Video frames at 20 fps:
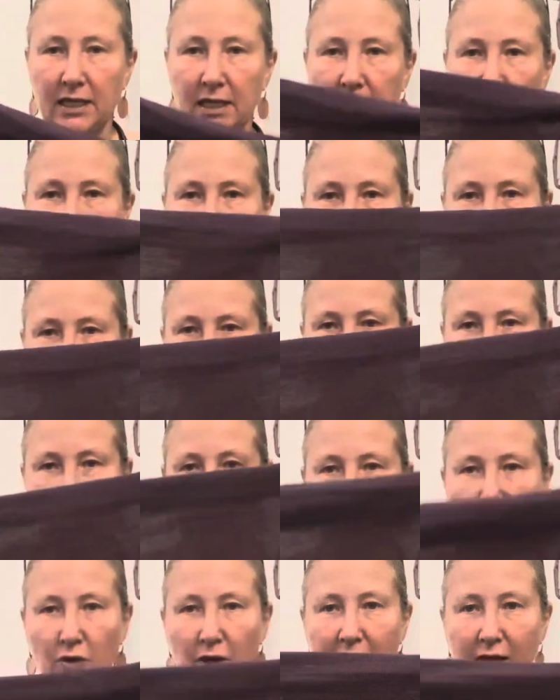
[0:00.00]
I'm going to show
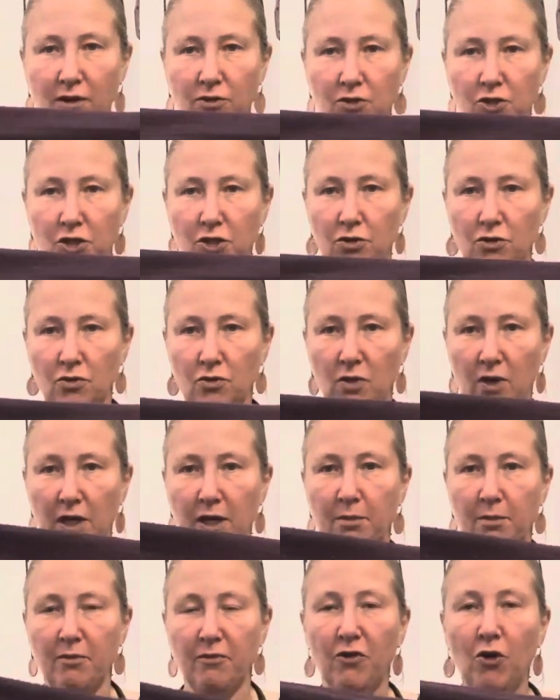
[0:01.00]
you how to
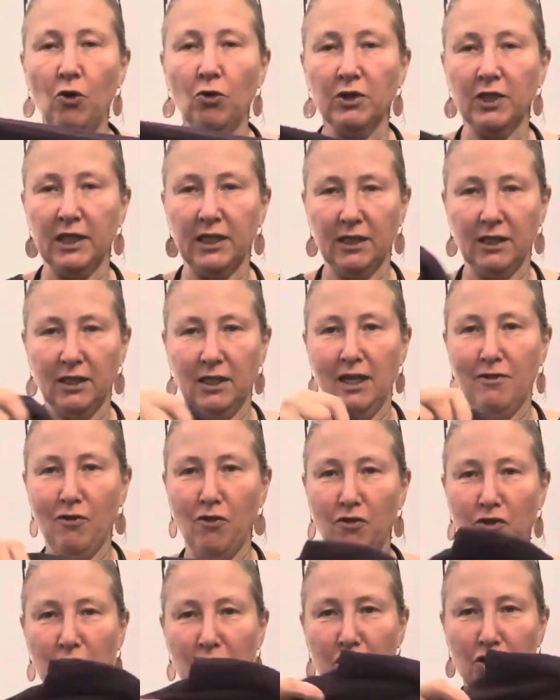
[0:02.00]
fold it. I've
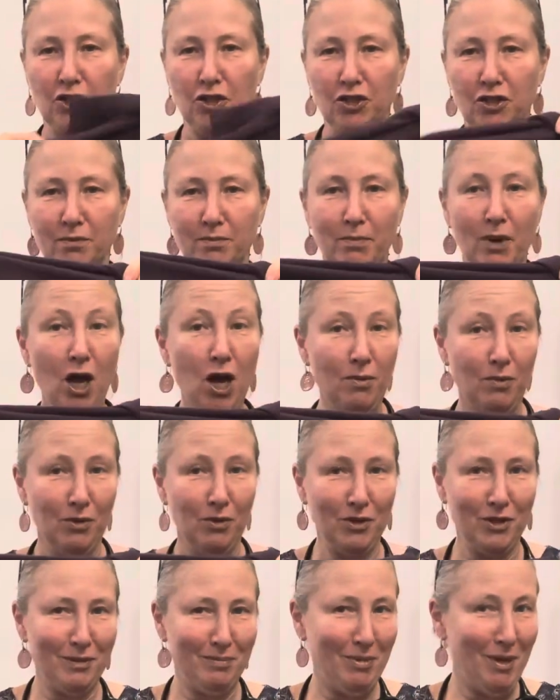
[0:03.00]
obviously chosen purple
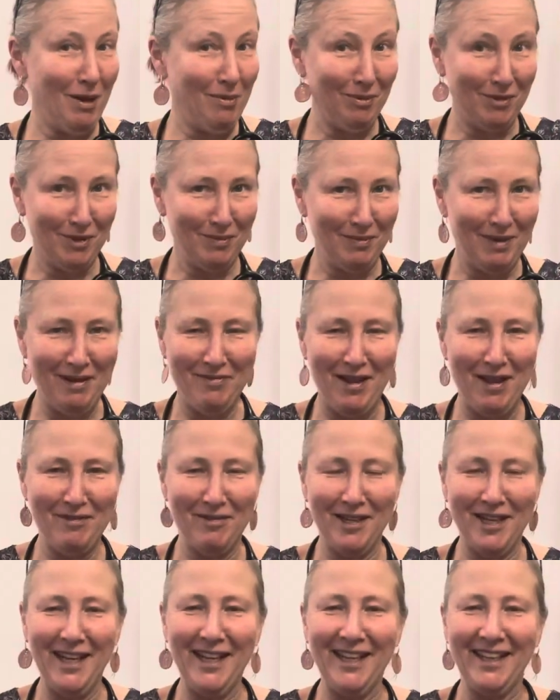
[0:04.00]
because purple is my
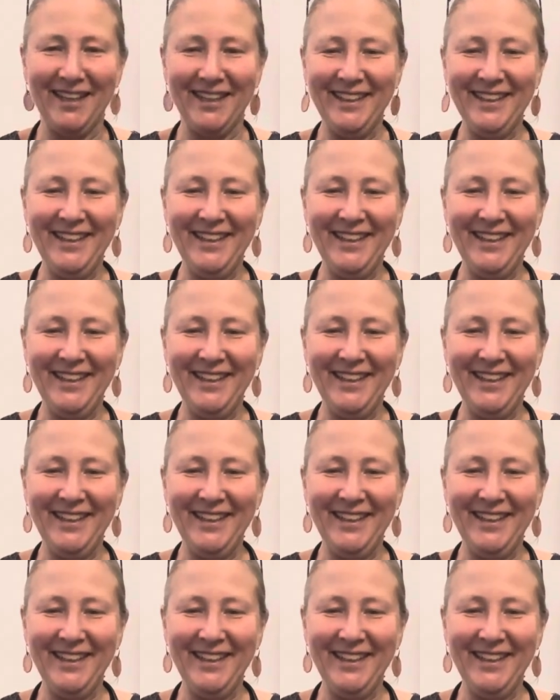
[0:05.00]
favourite colour.